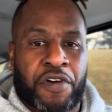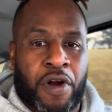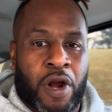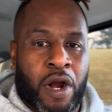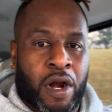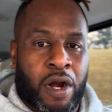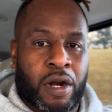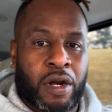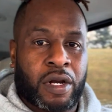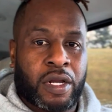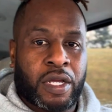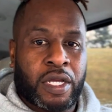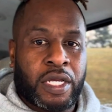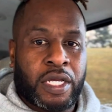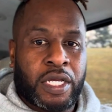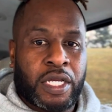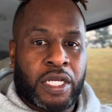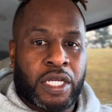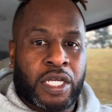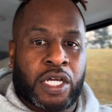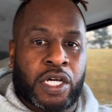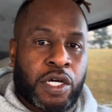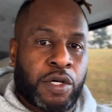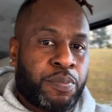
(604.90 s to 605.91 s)
her.
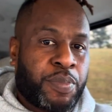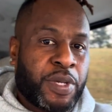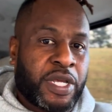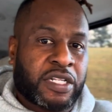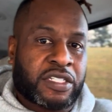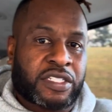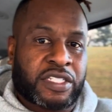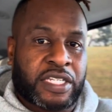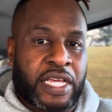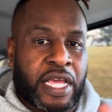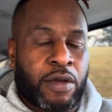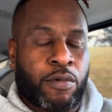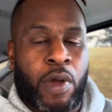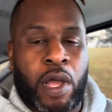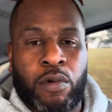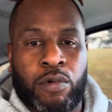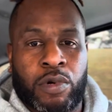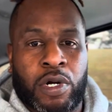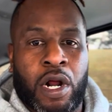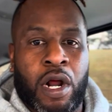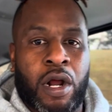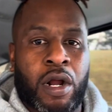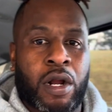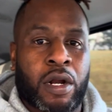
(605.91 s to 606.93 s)
Could be the same way with
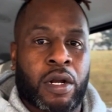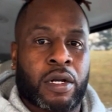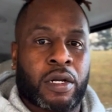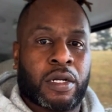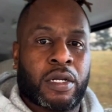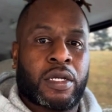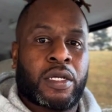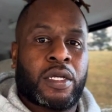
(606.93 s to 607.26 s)
her.